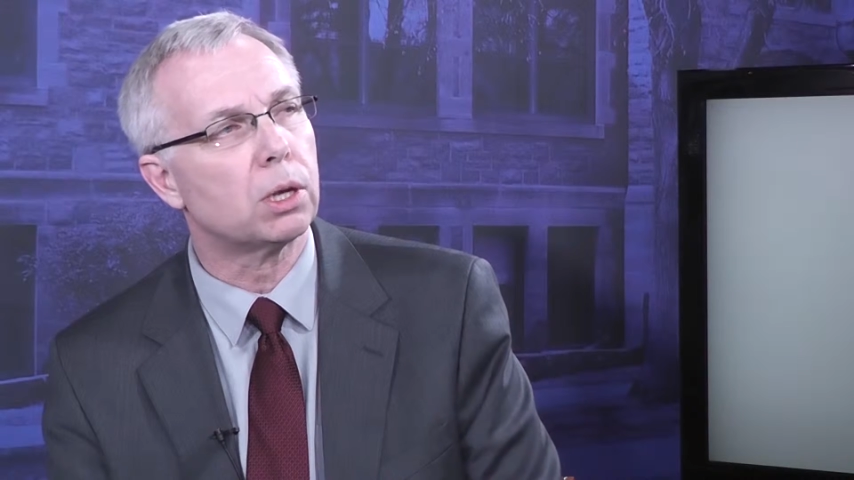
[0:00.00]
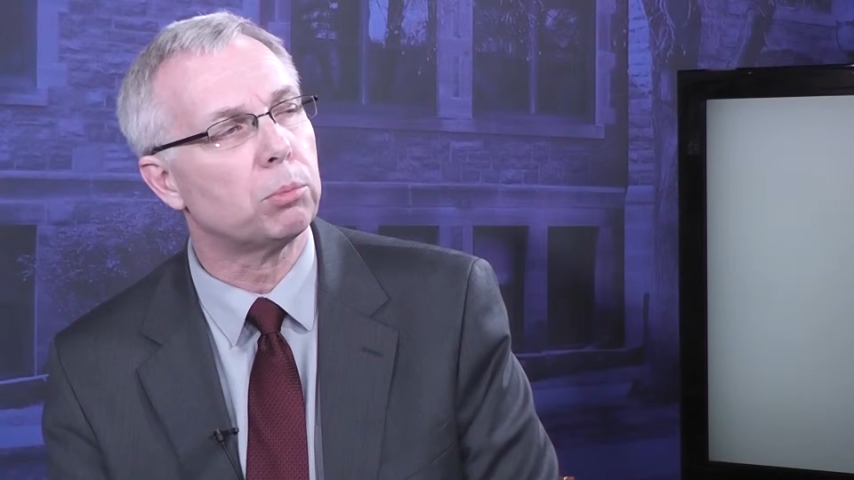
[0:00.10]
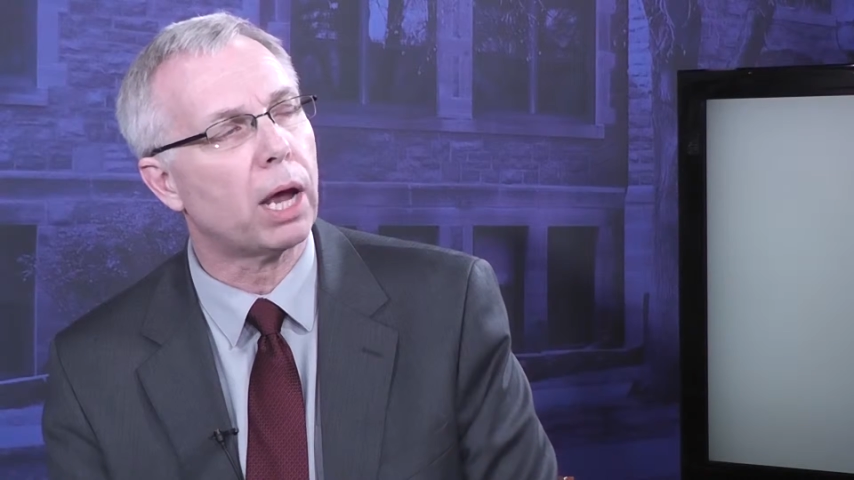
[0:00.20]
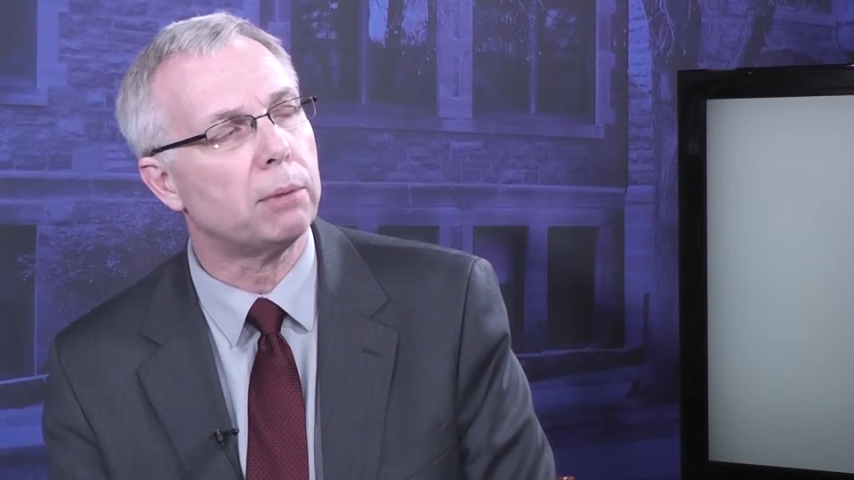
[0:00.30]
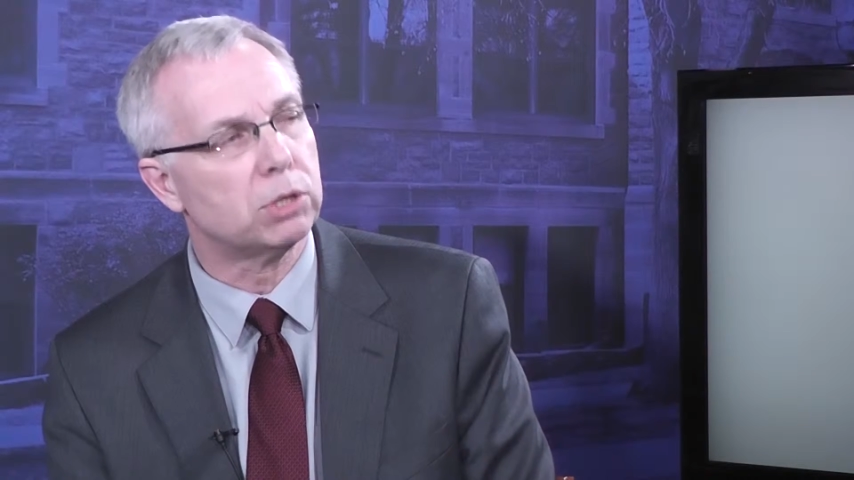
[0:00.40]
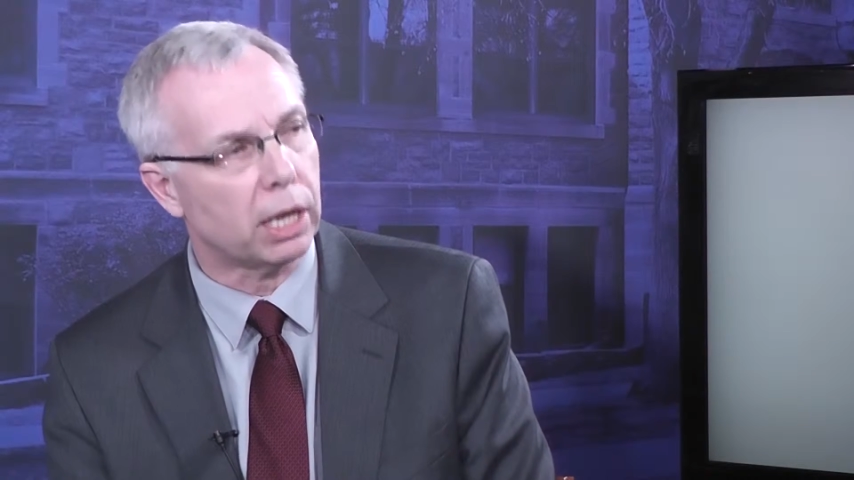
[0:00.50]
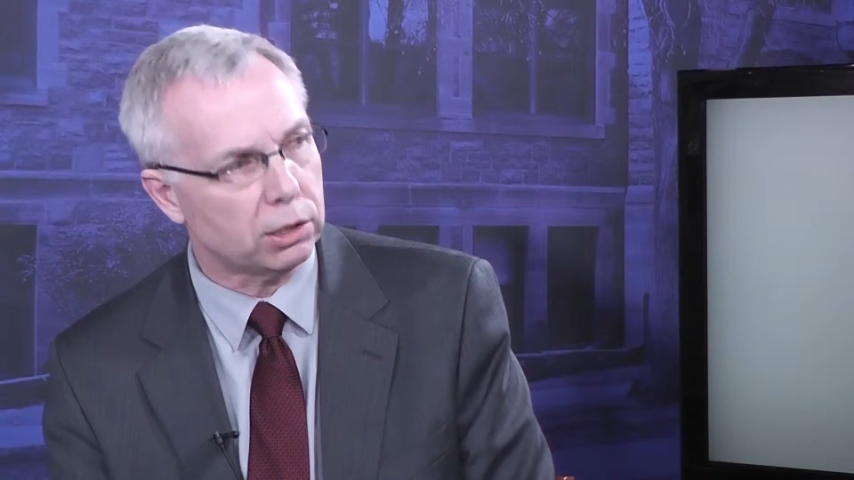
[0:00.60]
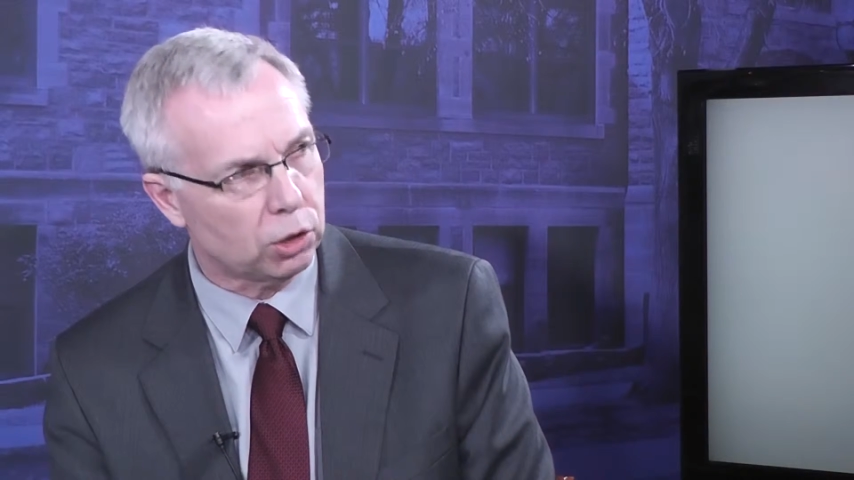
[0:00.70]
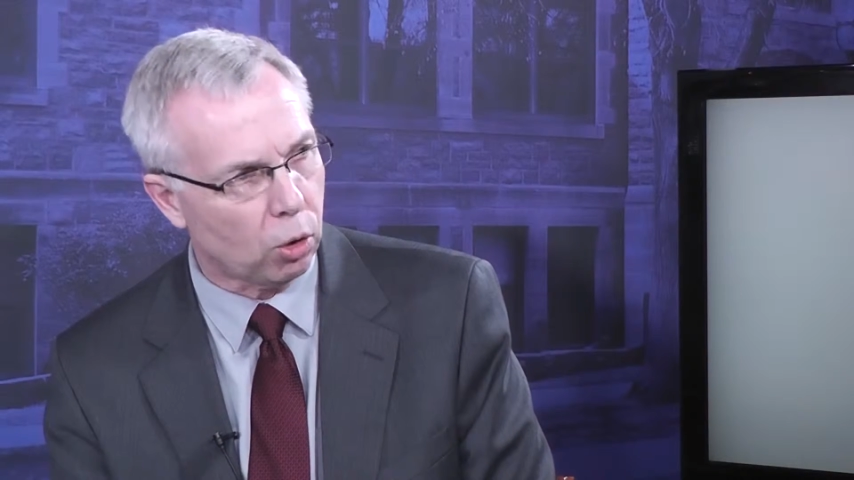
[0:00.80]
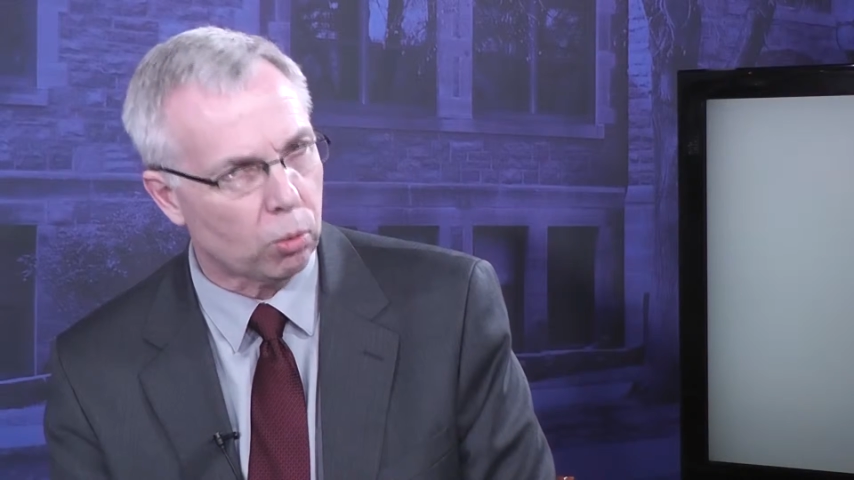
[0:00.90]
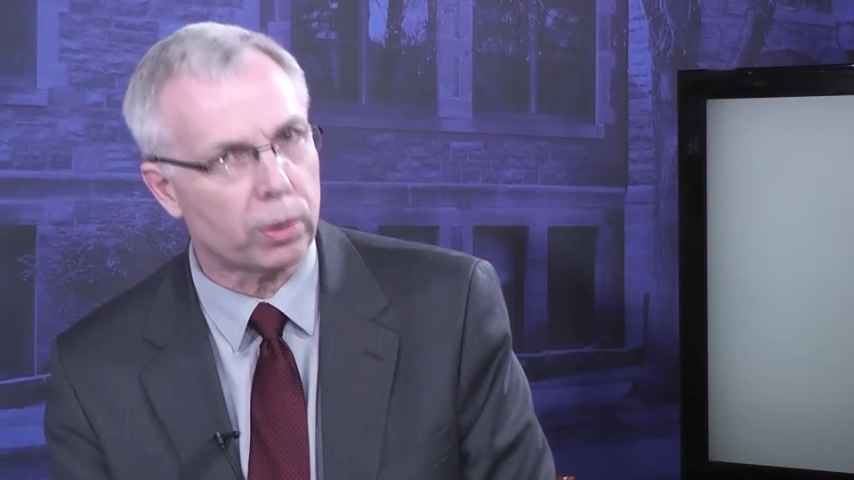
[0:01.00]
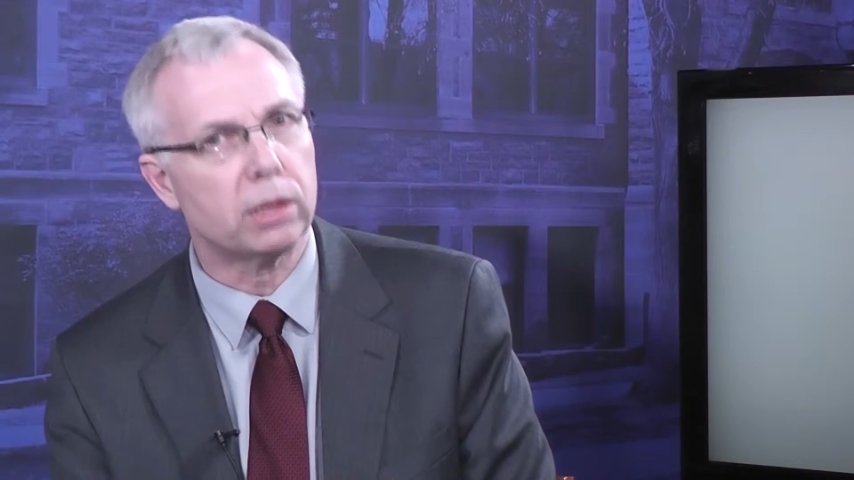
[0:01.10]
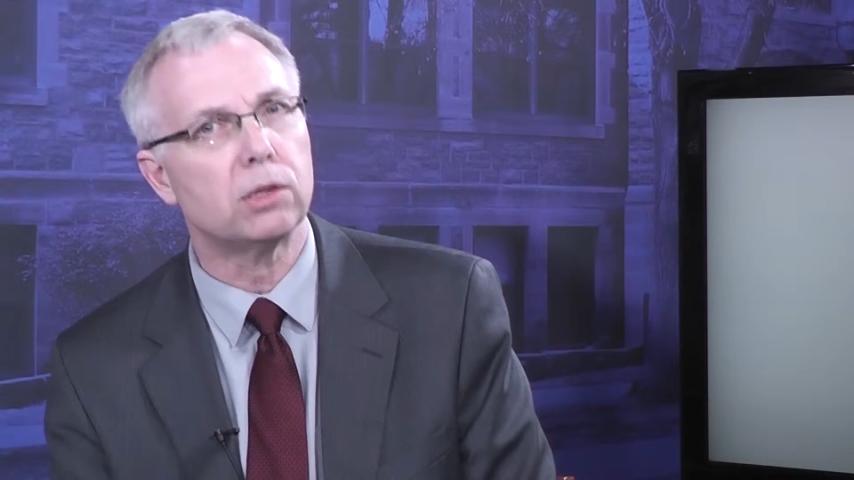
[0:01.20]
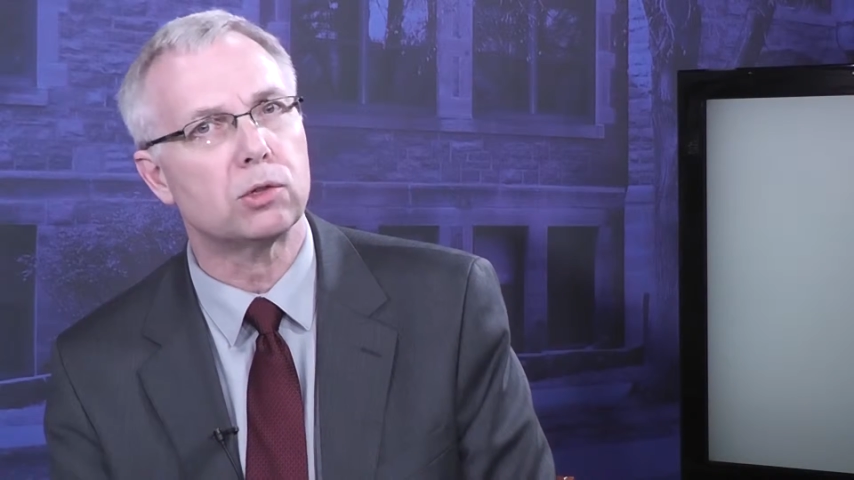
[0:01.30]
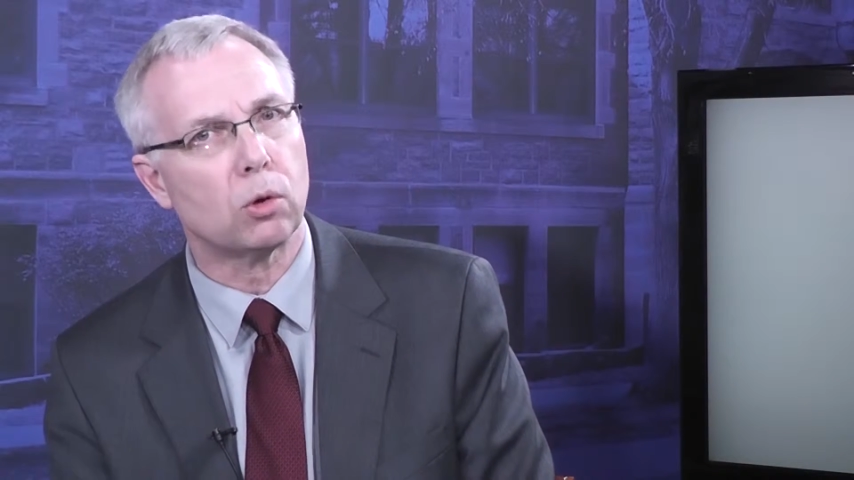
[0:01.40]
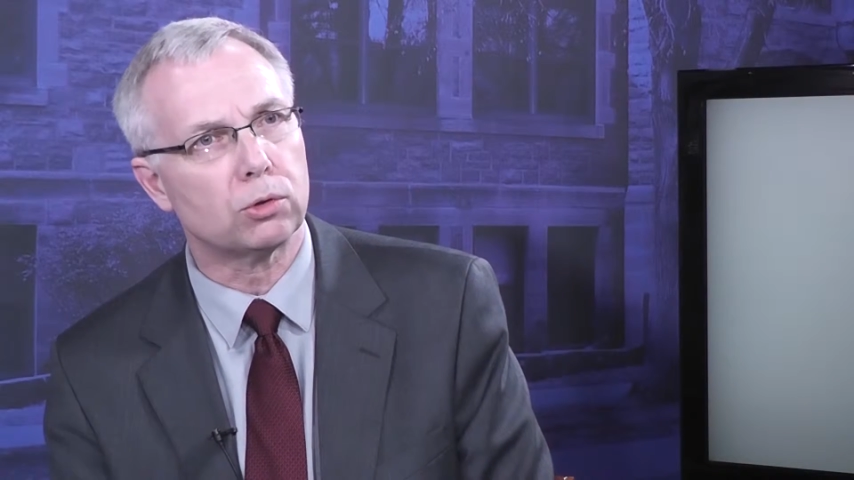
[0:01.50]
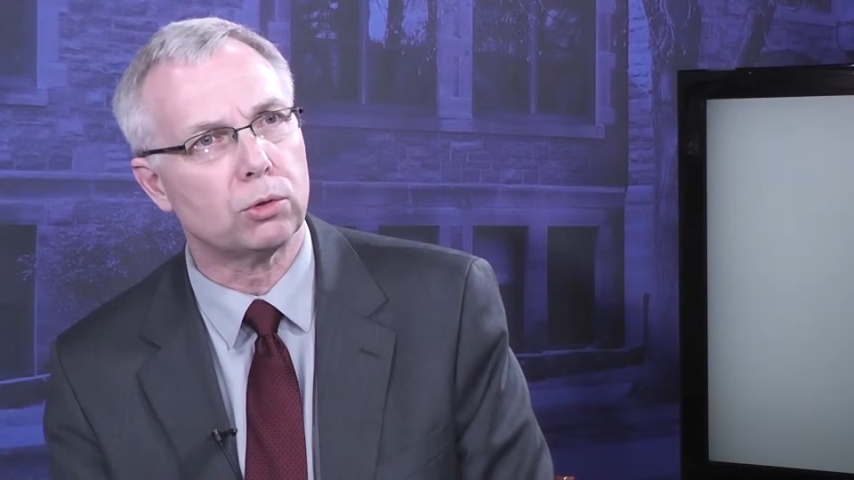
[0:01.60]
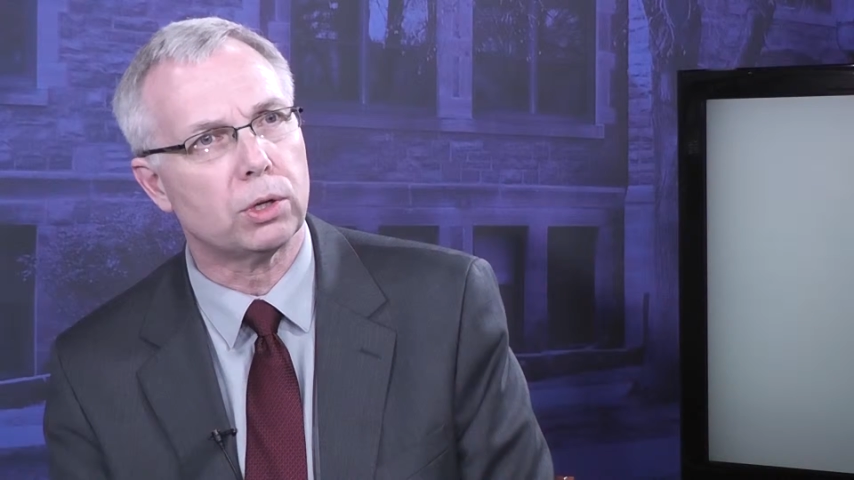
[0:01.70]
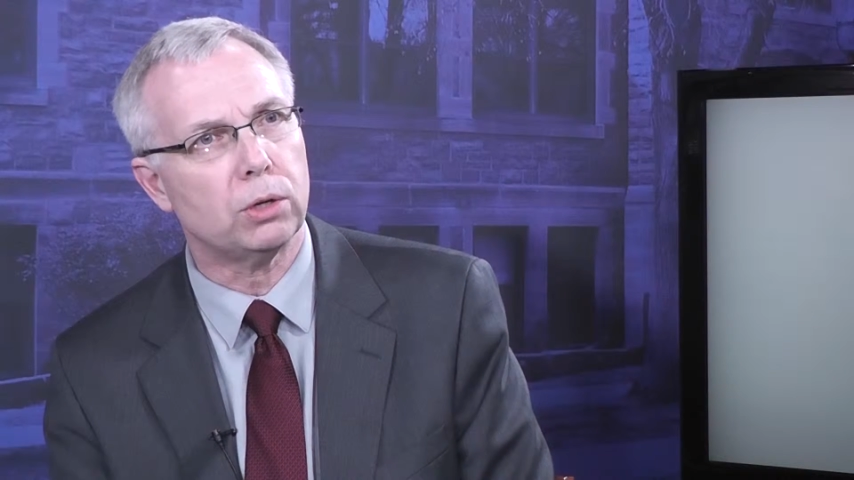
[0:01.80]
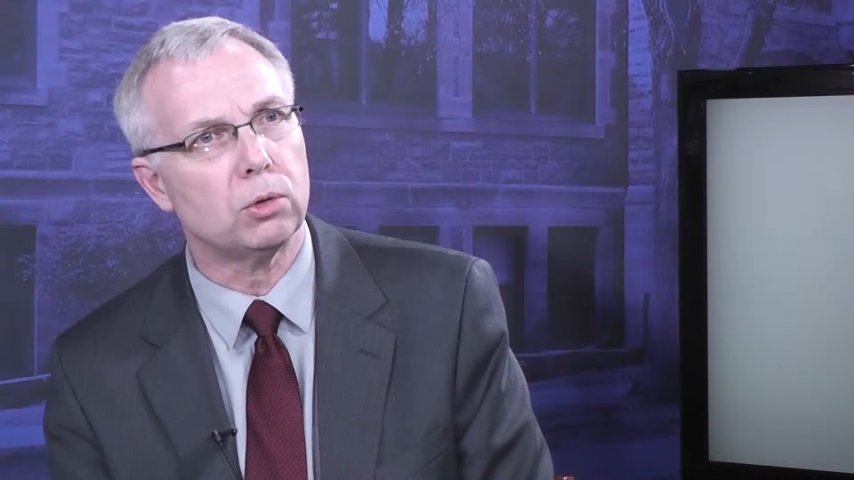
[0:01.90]
Sometimes they don't read the
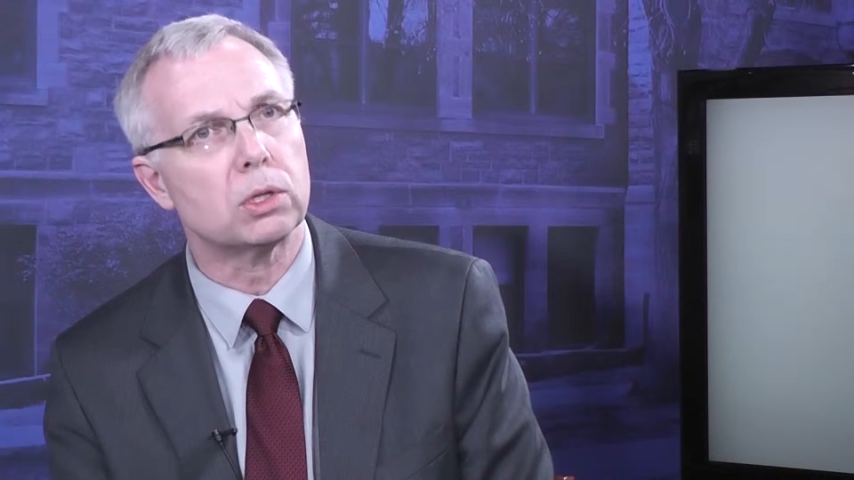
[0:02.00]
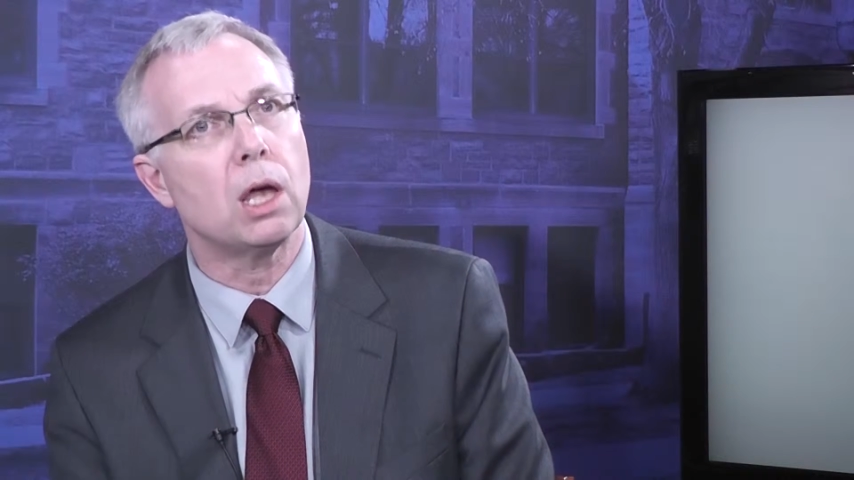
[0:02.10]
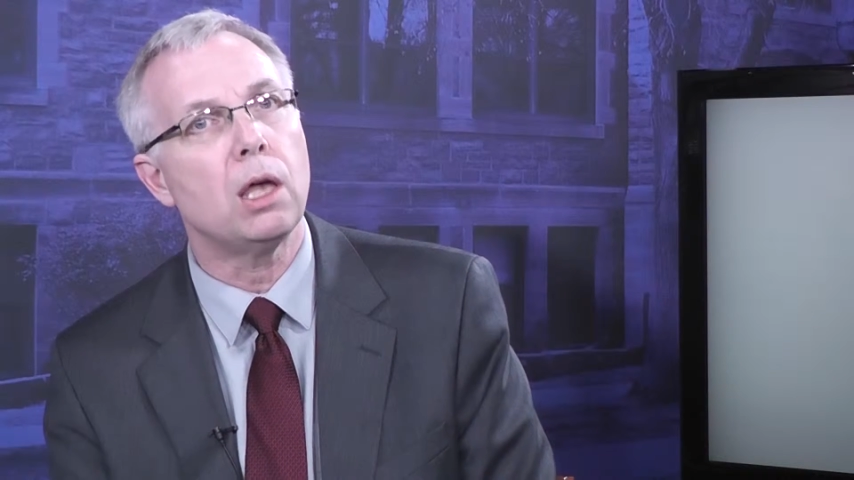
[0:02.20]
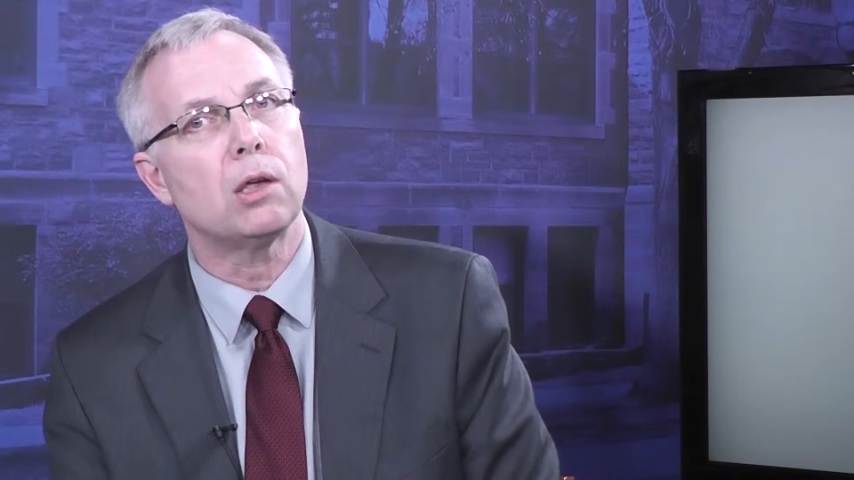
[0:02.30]
social cues.